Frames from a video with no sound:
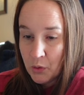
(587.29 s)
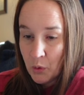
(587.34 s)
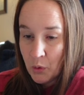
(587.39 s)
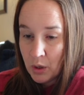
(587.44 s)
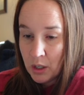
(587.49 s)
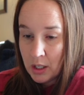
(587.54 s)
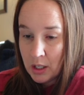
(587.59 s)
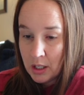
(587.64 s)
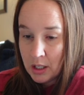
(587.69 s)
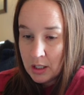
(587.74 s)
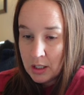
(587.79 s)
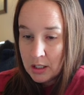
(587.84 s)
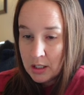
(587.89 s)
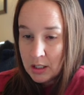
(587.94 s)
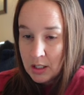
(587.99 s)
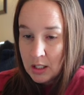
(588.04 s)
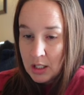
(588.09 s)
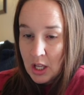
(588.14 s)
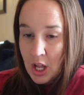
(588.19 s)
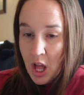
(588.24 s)
for
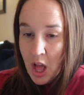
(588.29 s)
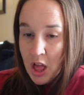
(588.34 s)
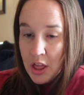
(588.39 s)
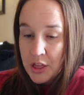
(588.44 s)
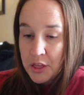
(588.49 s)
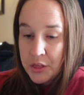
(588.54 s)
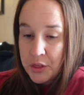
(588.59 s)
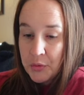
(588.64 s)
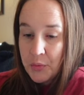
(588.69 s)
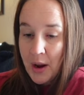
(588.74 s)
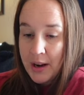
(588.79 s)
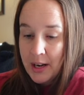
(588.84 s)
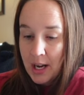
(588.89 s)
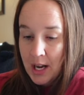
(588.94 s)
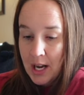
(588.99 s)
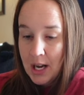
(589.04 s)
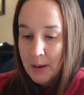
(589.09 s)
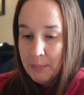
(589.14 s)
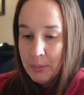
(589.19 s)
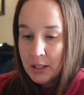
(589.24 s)

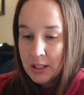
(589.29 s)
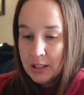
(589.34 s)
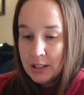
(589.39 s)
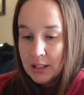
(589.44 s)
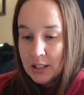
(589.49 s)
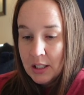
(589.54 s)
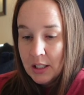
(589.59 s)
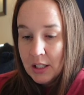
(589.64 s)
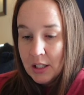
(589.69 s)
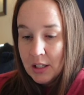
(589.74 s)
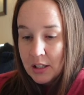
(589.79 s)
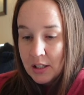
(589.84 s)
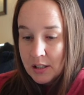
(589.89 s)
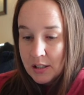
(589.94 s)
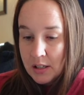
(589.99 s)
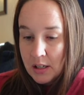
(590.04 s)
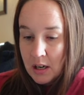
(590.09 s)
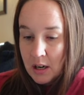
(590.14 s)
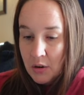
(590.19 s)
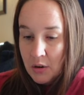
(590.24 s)
ThredUp.
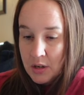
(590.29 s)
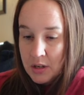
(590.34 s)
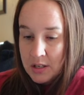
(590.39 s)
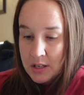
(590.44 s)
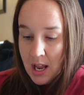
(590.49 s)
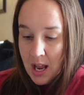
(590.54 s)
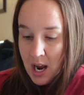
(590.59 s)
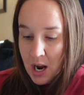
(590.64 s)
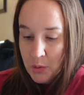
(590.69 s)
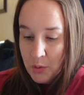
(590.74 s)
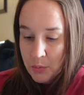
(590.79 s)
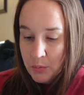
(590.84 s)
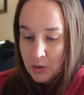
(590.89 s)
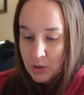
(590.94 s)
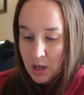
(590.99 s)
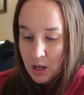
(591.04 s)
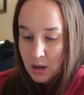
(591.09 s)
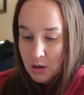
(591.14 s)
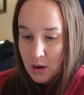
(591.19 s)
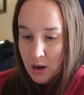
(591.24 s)
So now we will
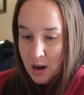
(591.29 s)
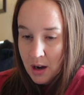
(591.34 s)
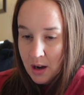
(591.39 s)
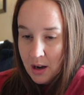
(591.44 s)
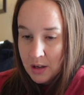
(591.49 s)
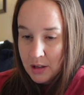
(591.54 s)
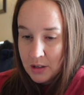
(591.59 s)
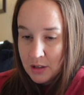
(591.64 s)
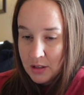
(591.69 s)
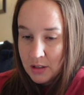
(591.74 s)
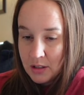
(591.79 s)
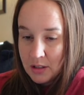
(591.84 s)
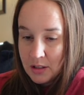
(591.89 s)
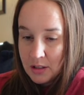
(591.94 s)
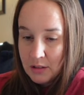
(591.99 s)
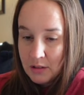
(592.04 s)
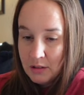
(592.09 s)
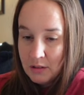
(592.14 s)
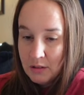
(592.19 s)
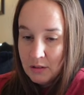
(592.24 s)
go on
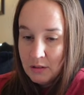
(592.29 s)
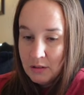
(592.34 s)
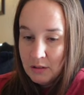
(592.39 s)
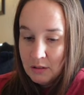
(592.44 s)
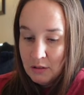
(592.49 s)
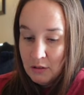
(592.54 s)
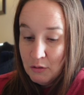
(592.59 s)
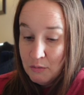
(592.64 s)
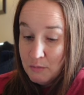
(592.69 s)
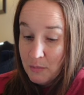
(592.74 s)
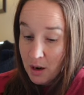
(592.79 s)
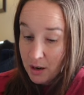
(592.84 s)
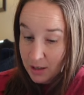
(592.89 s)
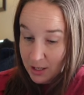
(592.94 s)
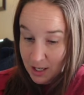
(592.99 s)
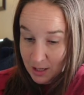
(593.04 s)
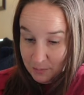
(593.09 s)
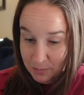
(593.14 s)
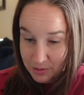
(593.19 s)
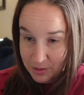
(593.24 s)
to
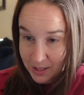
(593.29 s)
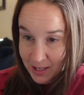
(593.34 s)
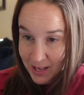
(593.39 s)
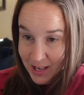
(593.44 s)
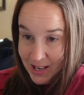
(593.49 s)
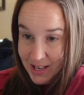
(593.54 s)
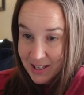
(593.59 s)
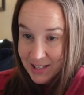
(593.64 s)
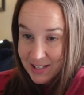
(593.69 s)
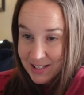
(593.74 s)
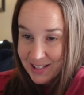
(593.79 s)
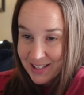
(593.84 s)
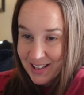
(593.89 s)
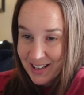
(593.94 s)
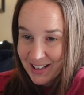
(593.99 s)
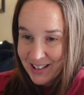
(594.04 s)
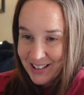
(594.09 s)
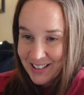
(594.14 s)
Marketplace.